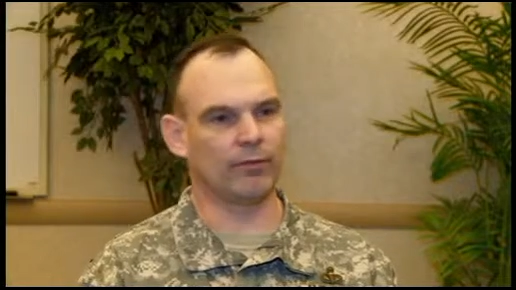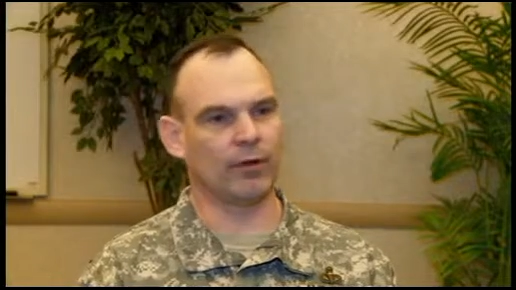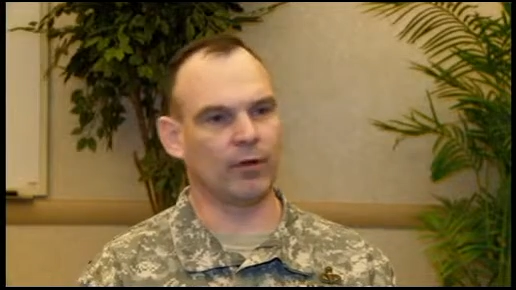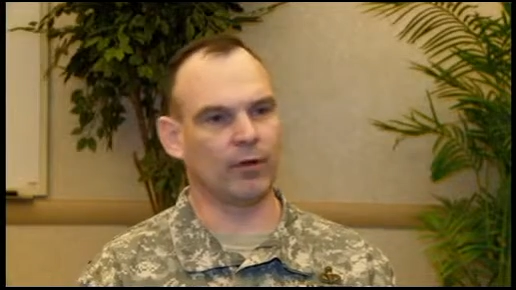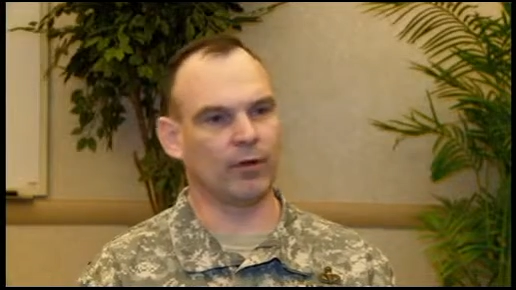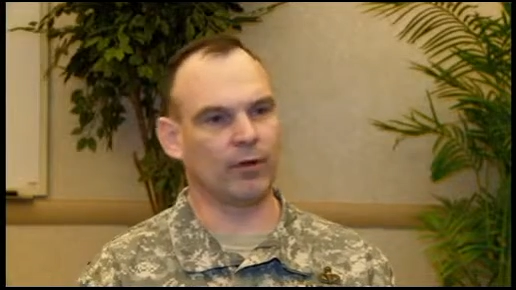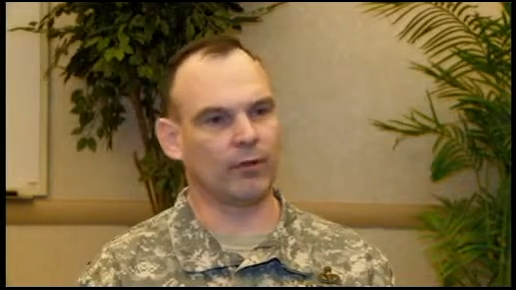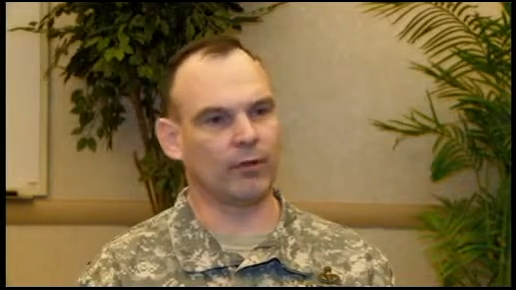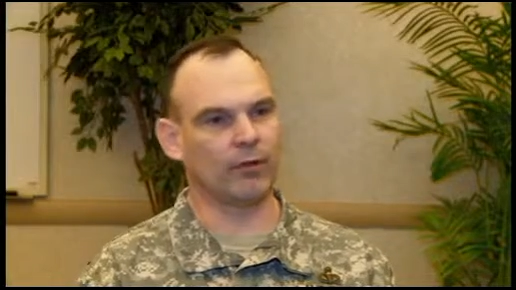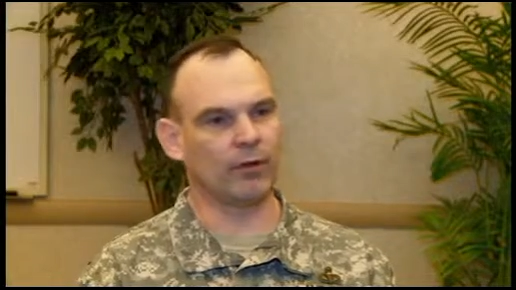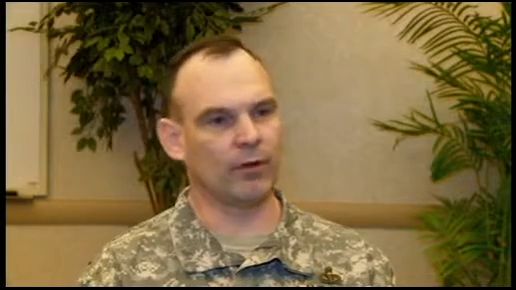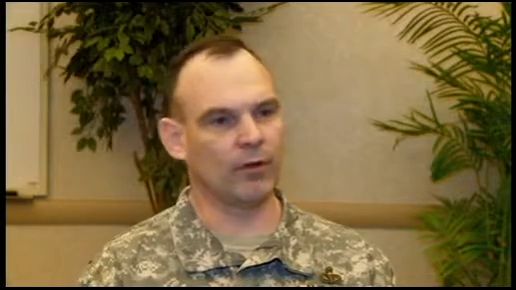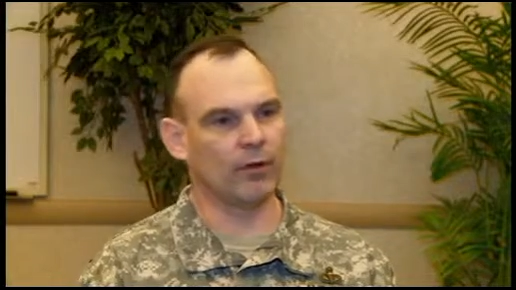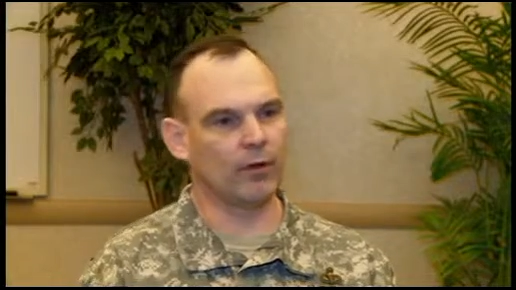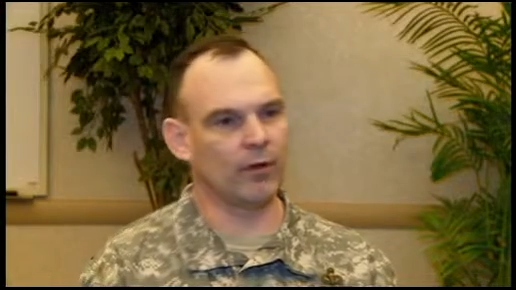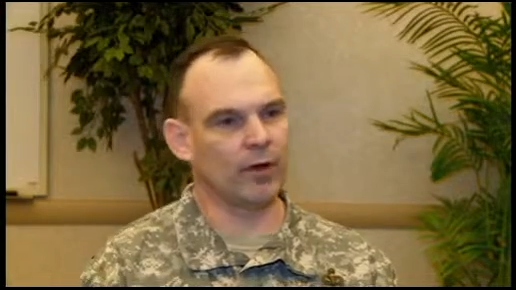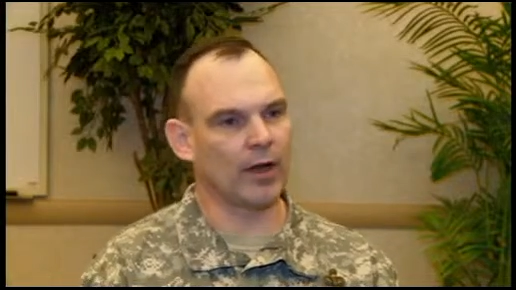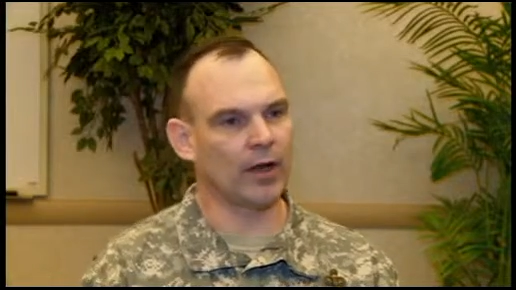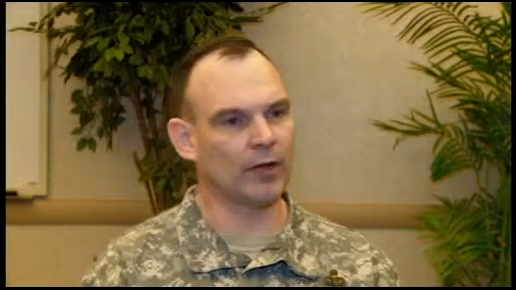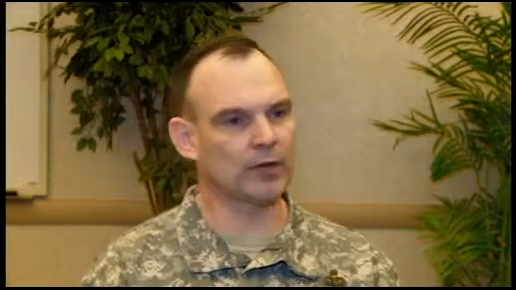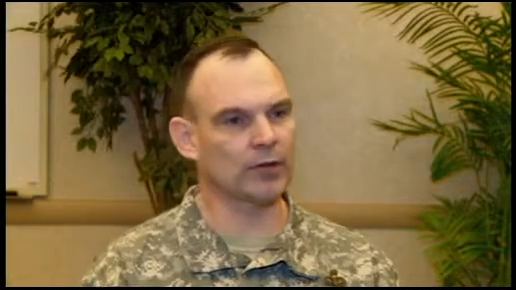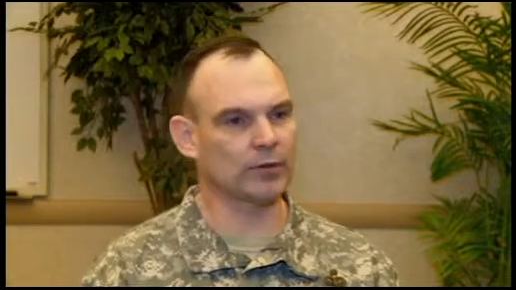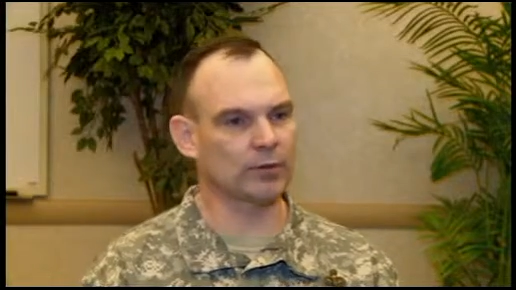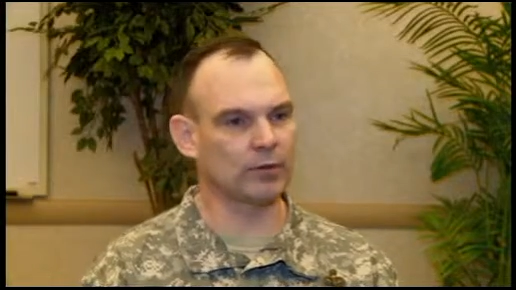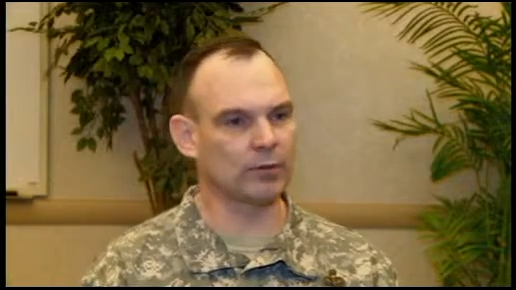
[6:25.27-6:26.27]
following to
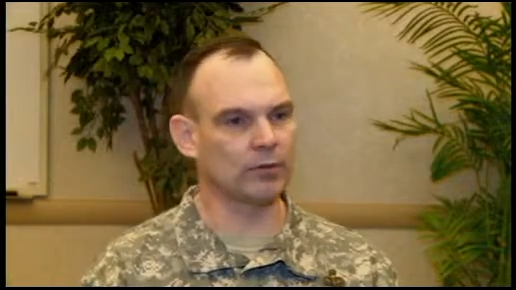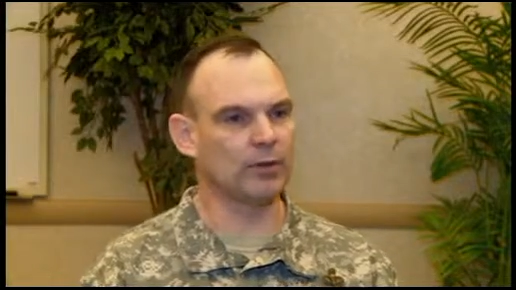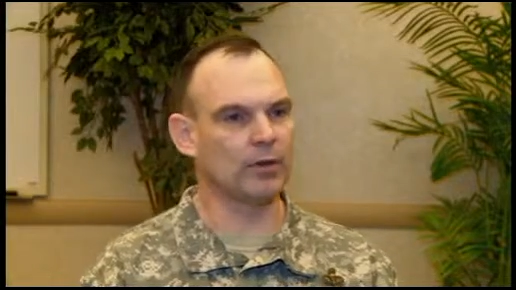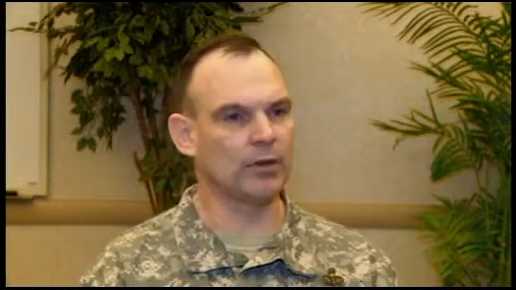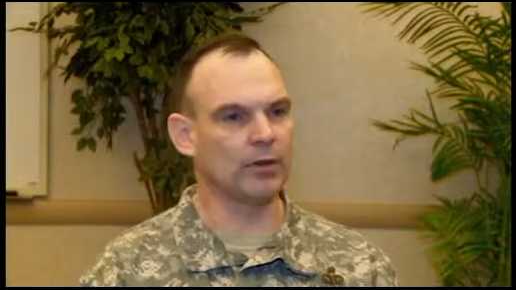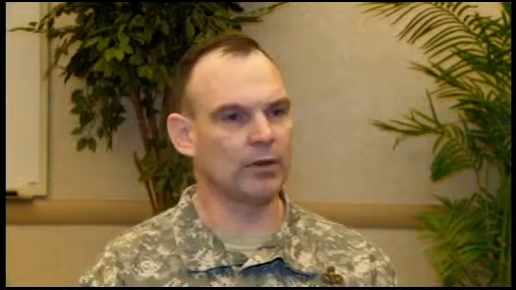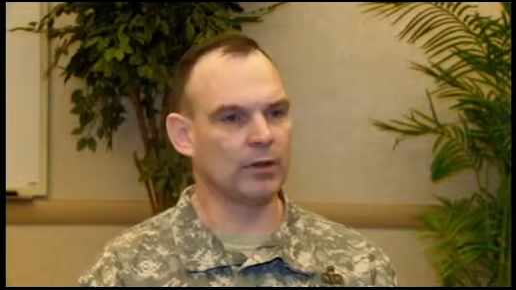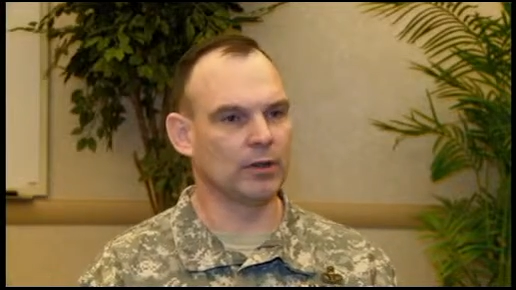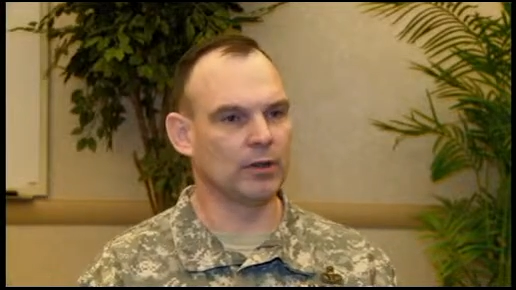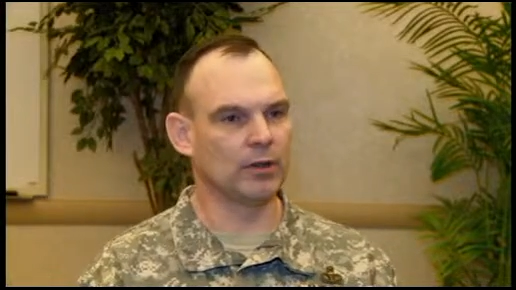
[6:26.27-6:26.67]
international